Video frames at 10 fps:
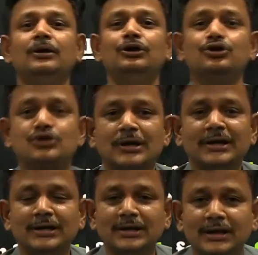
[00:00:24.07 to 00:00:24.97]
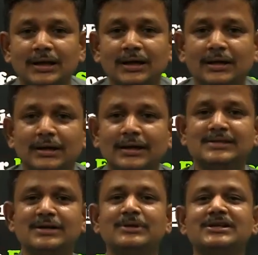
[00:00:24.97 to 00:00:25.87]
usually
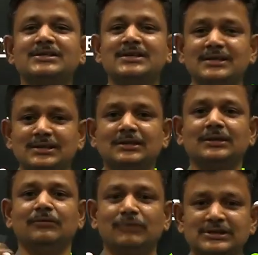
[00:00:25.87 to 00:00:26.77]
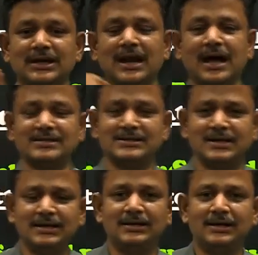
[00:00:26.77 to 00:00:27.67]
December 16th was the last
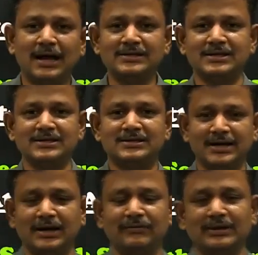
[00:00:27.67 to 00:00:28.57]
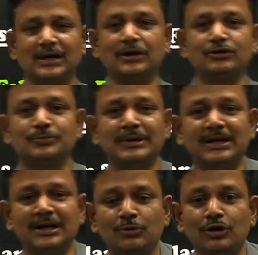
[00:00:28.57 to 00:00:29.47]
date, last year's date when the announcement
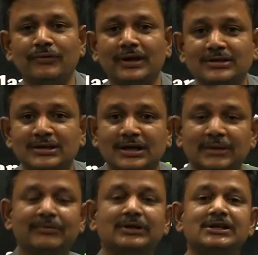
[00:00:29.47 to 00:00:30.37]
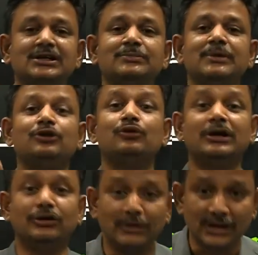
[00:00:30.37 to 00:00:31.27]
came, notification came for JEE Main
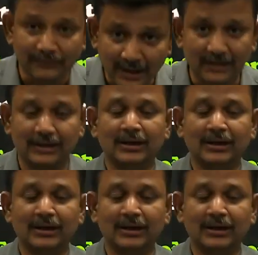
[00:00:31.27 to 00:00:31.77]
2021.